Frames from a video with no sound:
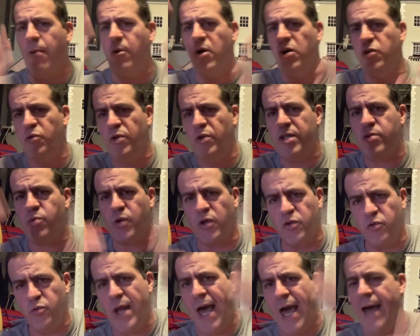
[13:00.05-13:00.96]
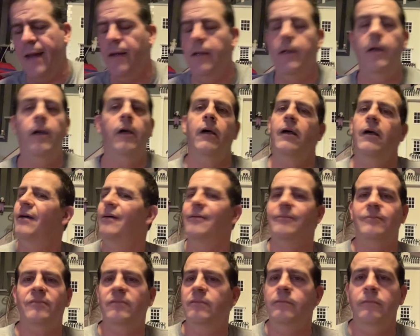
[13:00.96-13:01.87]
we're going to do this, we're going to do that.
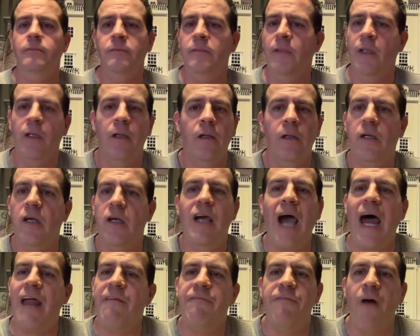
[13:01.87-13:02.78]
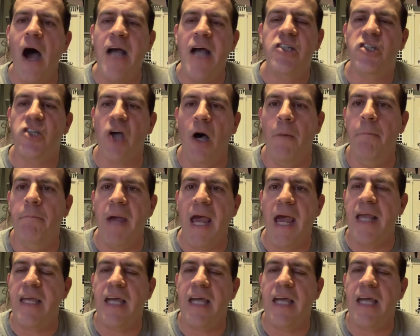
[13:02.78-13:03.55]
You got to find something, man.